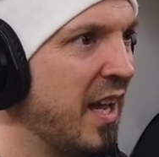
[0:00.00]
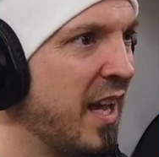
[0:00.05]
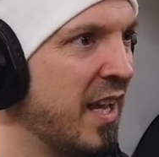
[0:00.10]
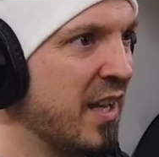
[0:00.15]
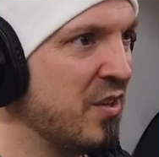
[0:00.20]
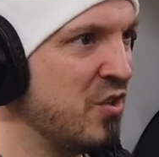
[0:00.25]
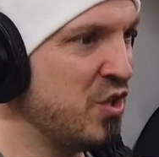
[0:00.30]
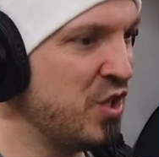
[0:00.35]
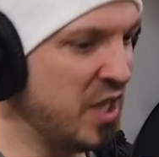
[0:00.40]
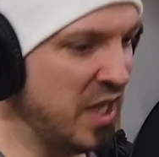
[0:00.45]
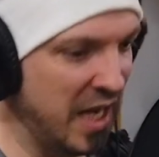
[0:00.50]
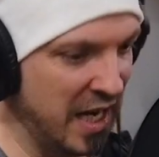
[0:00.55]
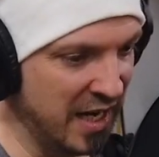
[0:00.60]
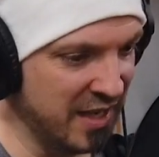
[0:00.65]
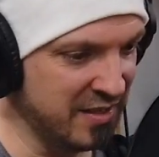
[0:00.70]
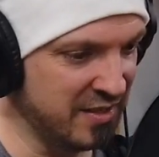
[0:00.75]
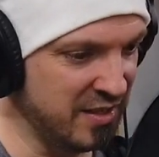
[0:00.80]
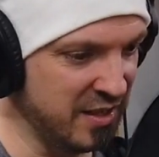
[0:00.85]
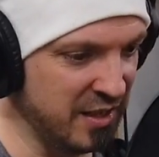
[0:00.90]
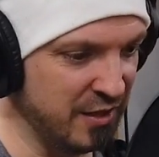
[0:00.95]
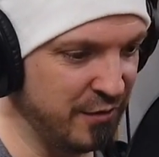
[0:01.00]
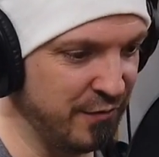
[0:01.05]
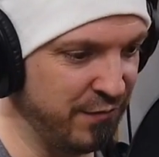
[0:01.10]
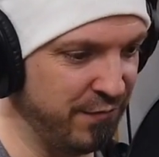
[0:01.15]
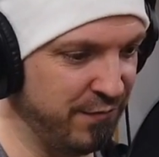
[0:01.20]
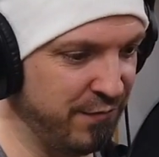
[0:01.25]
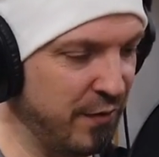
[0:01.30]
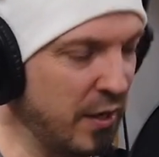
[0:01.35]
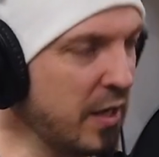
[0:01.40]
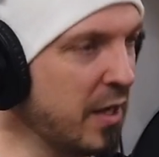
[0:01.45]
And she has these
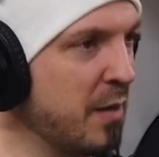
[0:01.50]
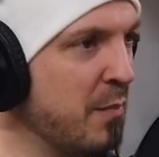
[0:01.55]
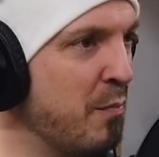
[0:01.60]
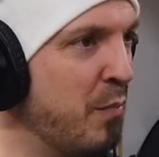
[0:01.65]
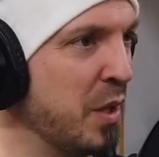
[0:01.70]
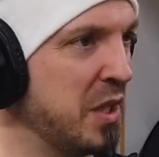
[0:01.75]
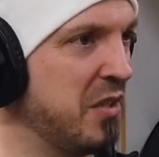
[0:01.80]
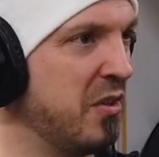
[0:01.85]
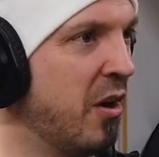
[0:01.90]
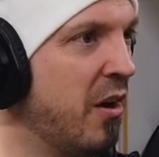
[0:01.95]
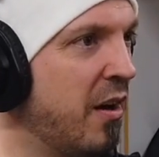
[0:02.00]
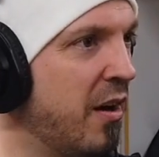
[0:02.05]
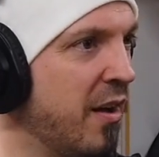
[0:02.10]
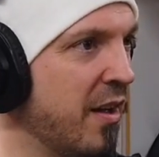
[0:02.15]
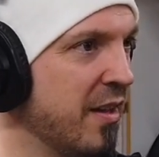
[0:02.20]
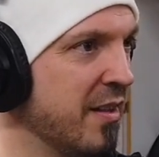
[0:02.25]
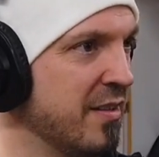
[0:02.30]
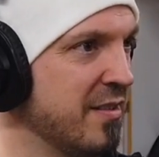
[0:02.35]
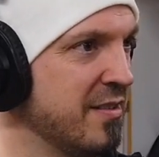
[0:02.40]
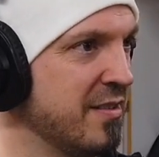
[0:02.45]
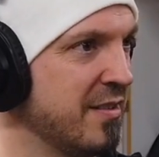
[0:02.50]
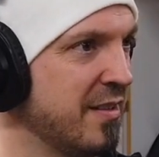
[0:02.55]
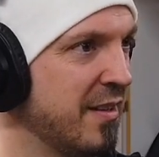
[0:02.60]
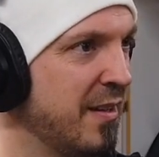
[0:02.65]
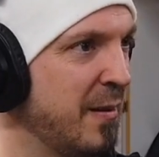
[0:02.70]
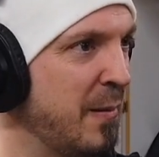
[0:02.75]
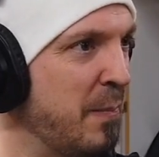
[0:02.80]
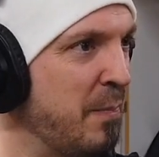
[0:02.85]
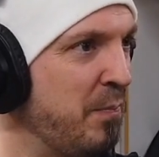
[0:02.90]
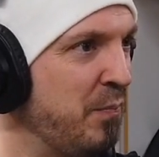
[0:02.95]
fucking batons.